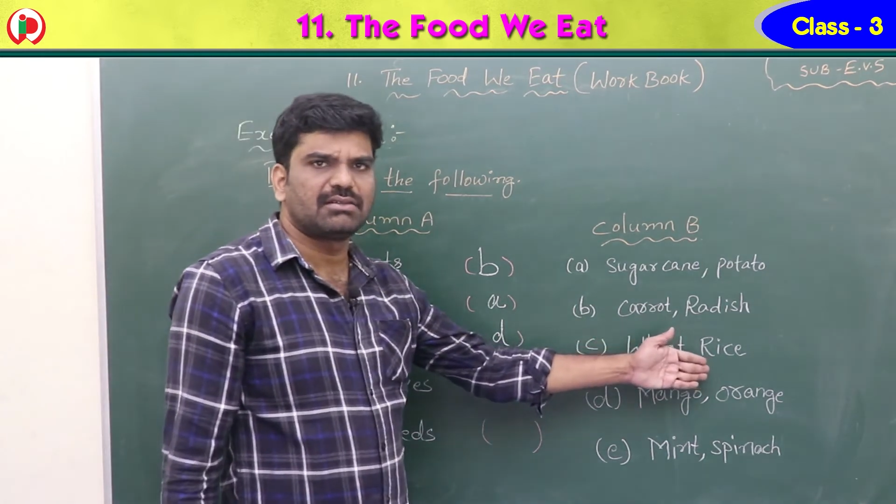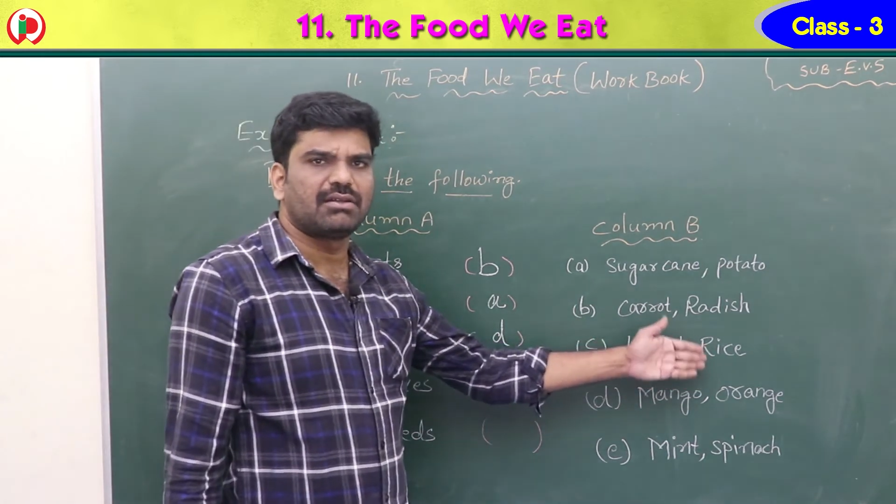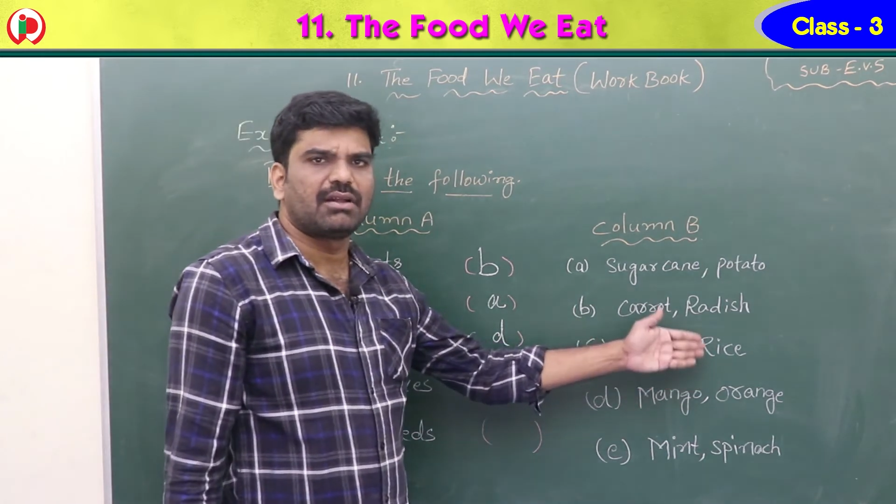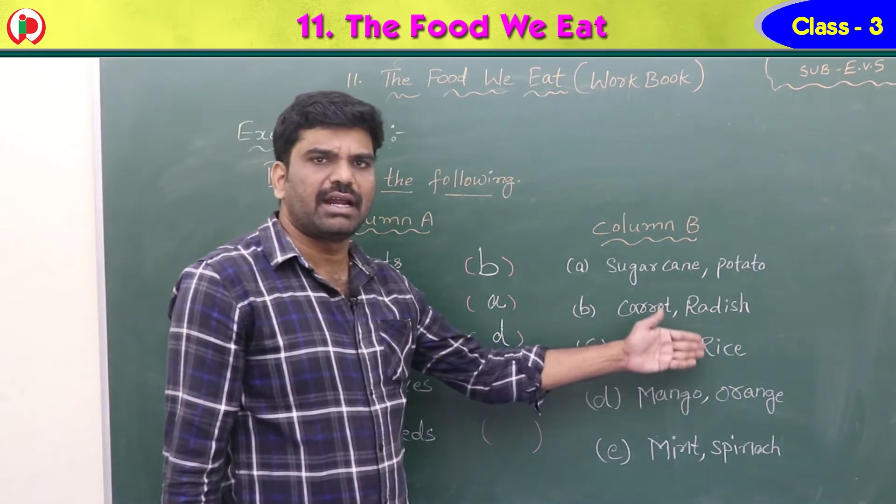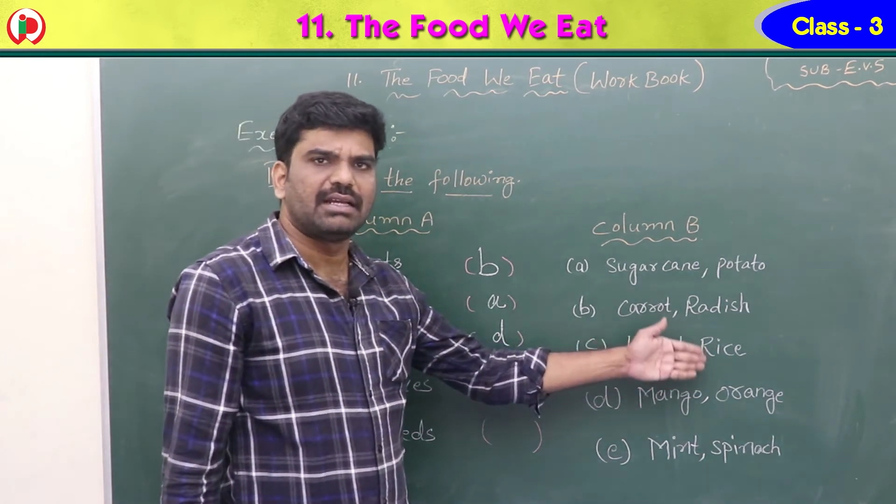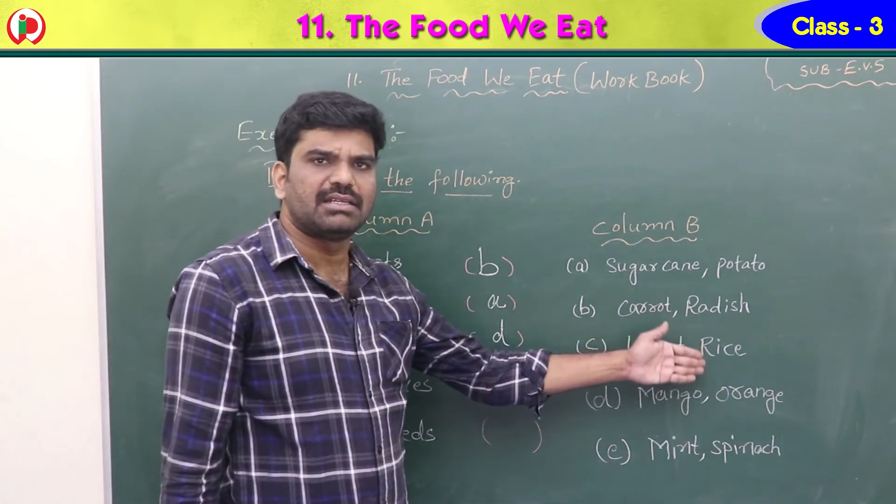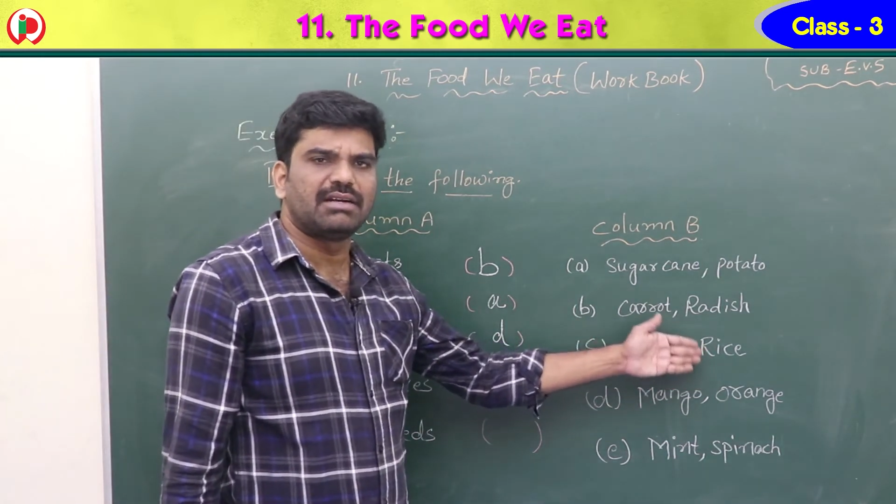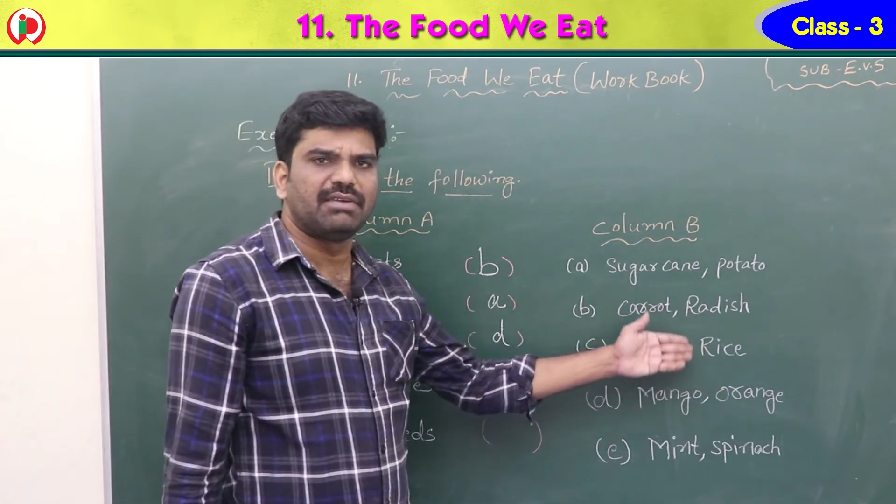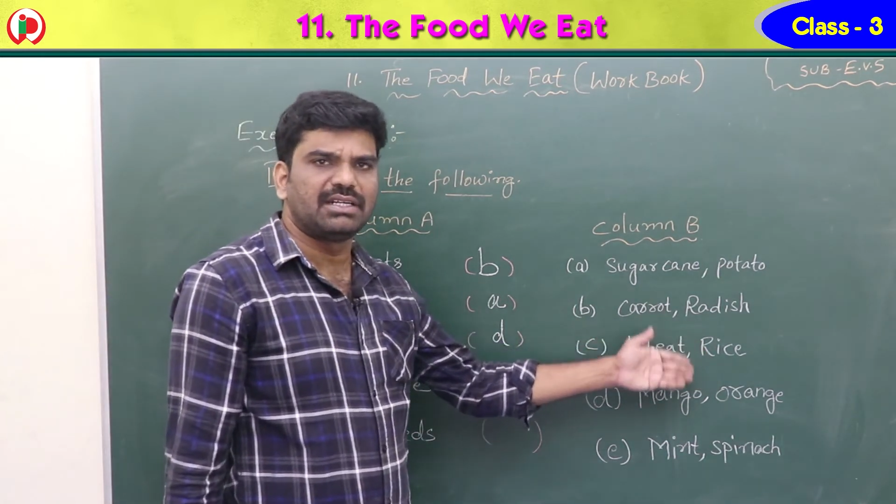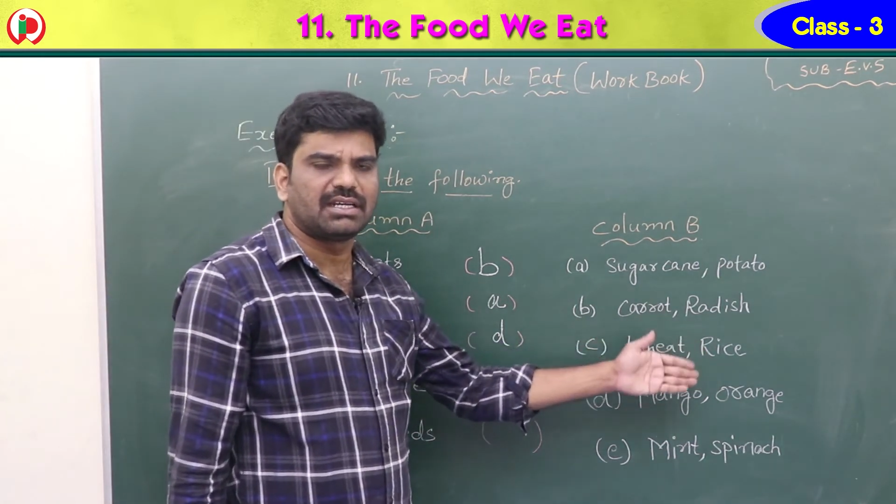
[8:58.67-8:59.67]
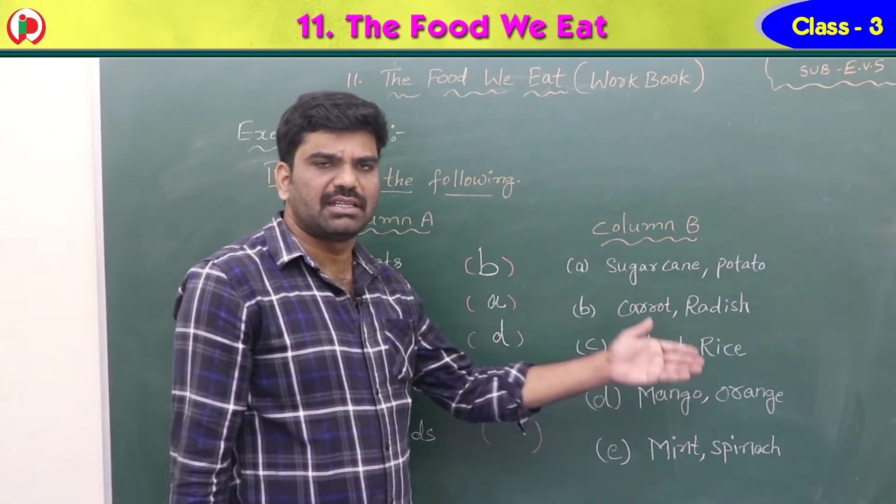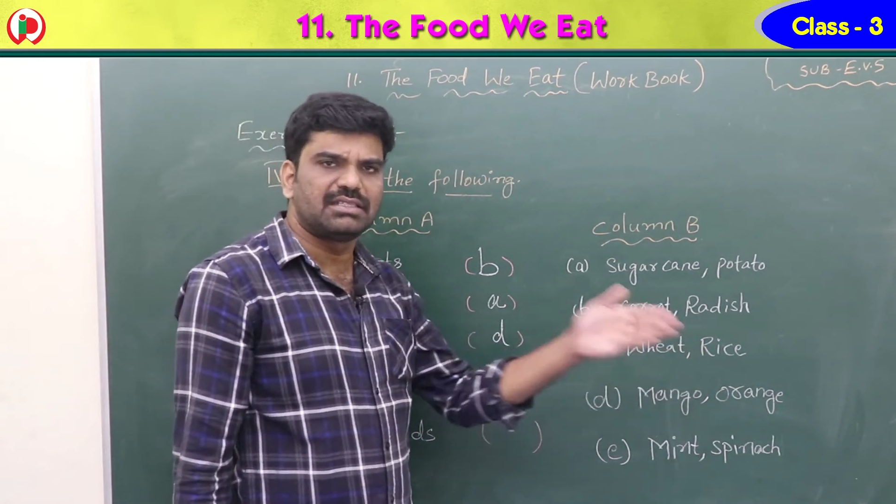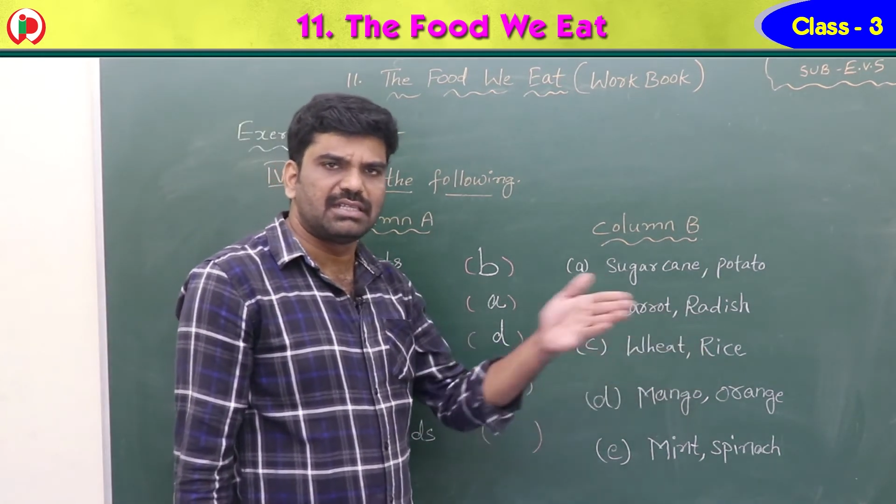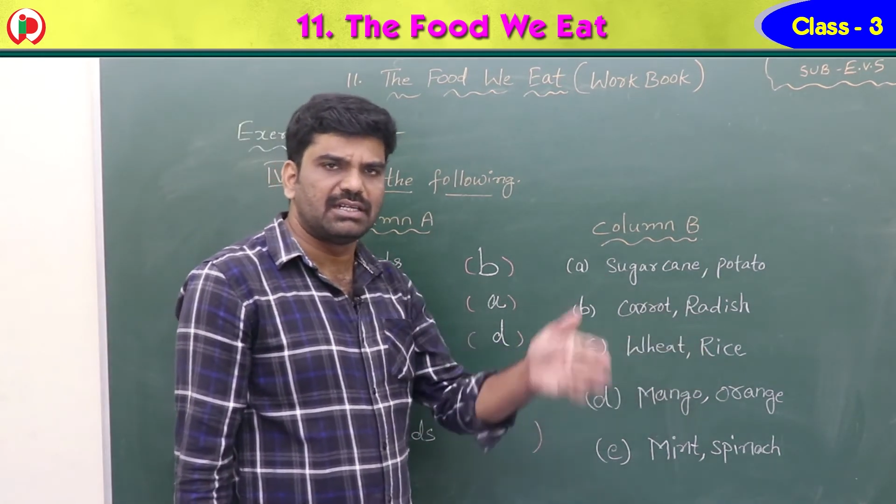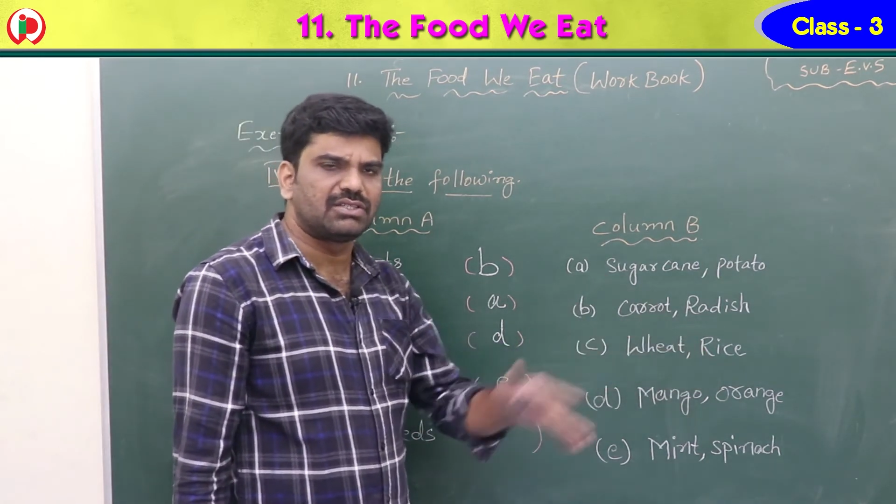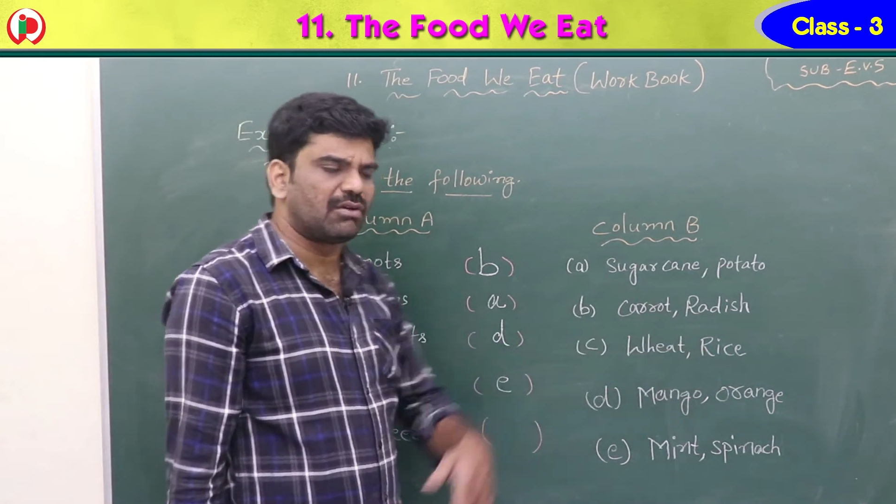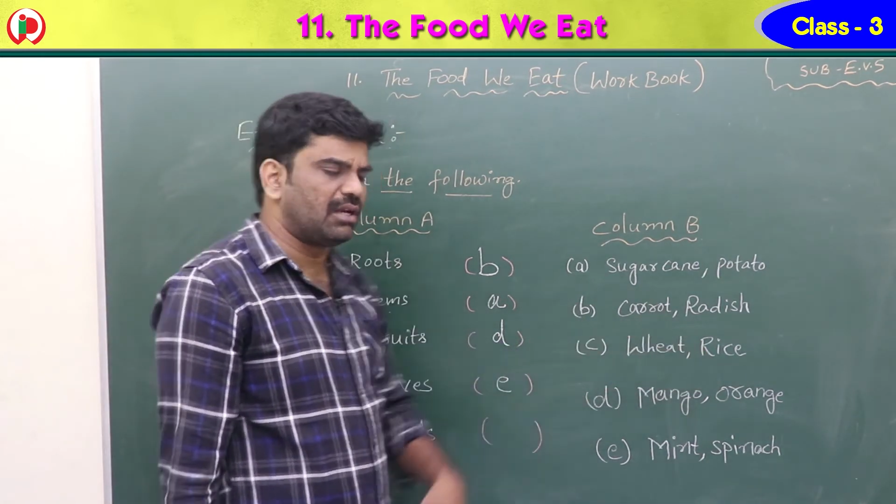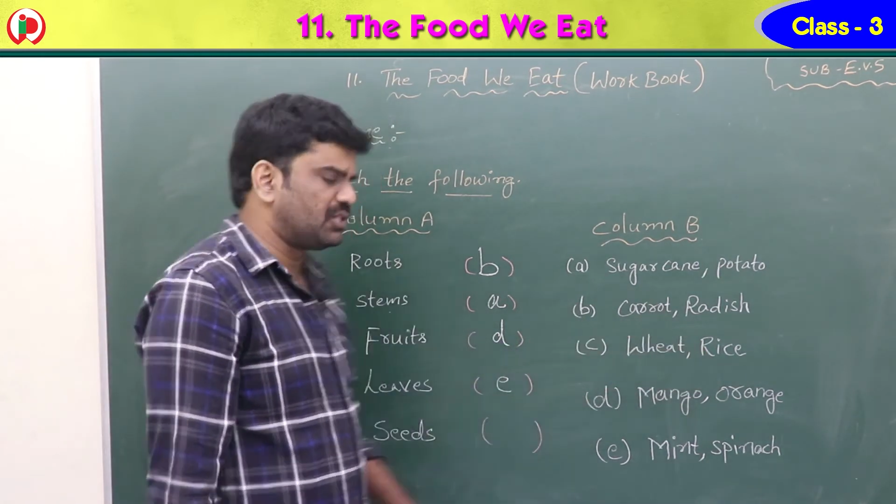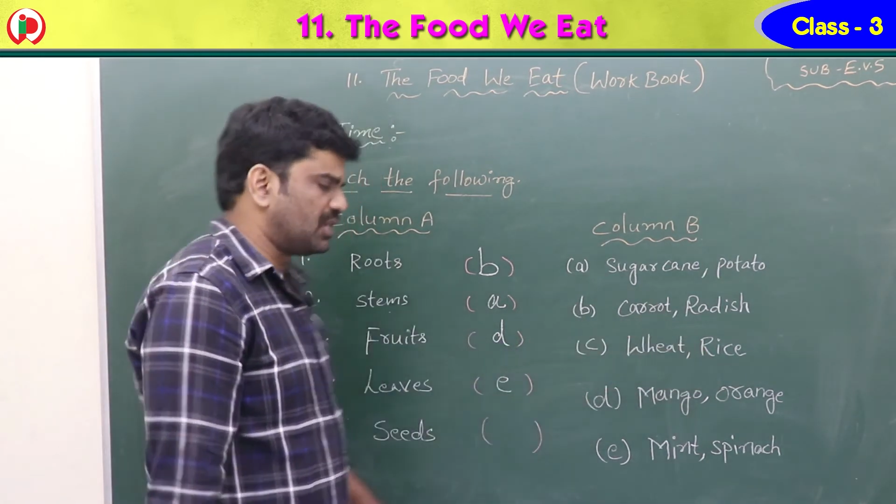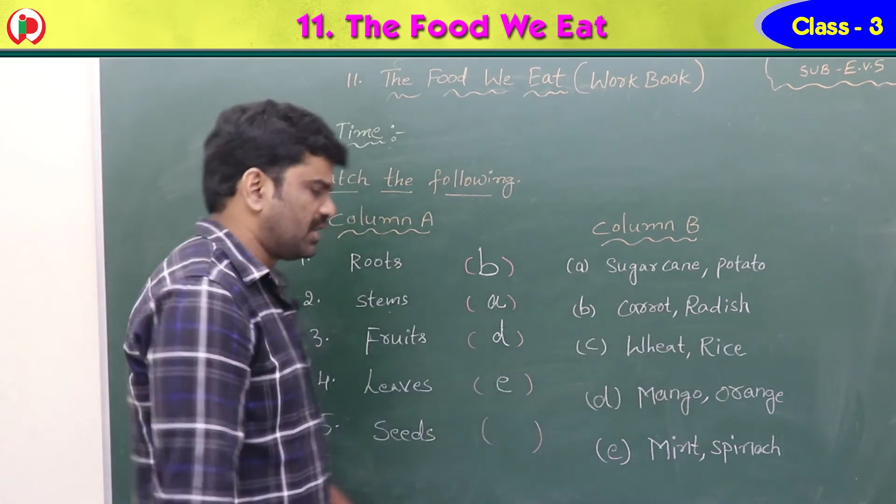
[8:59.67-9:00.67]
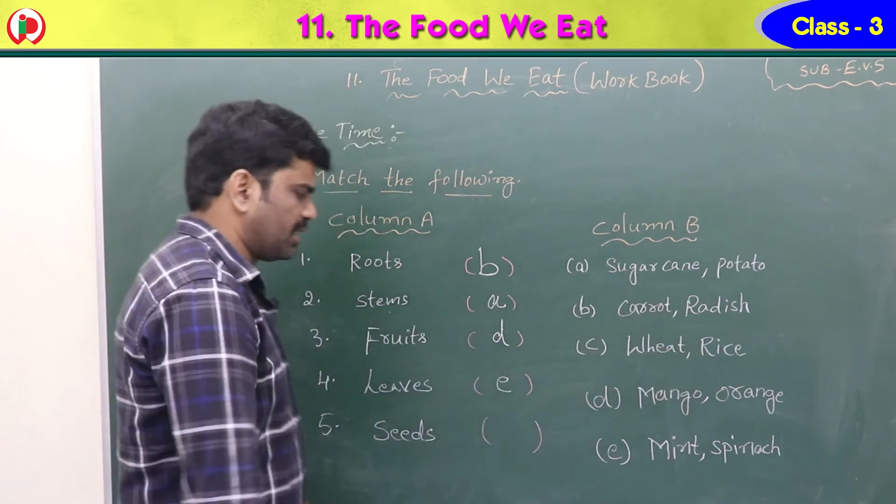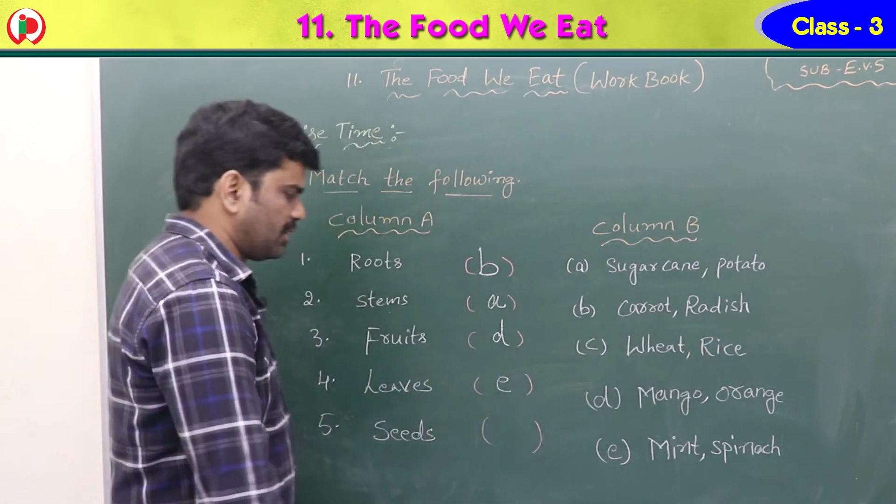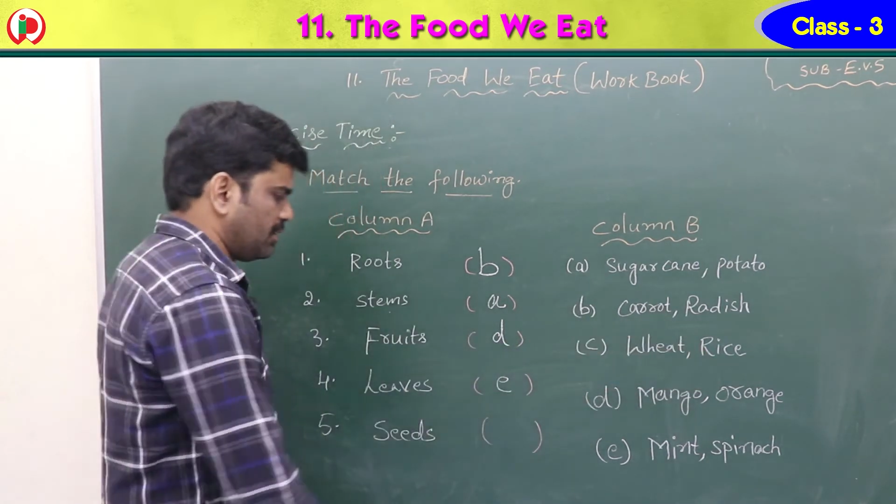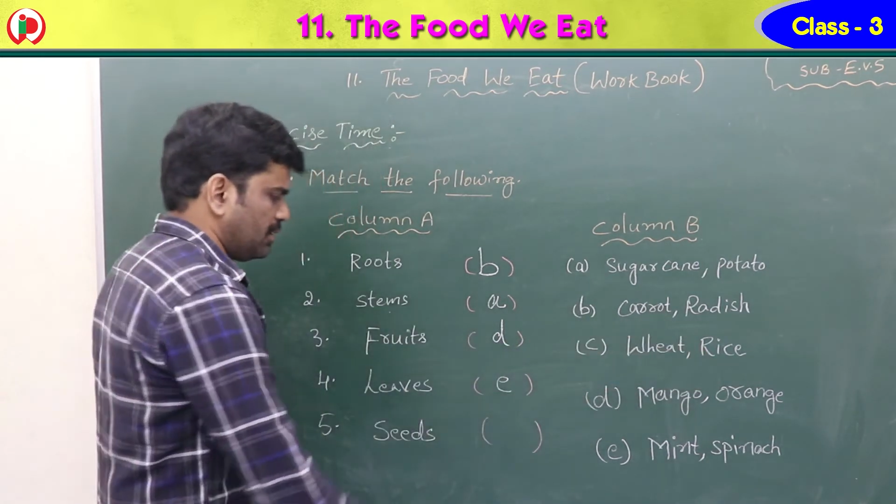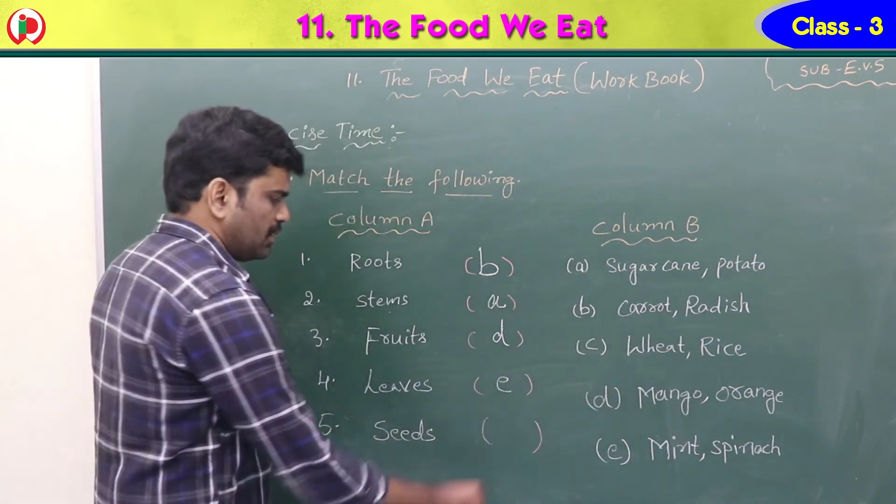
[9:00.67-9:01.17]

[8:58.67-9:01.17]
So rice and wheat are the seeds only children.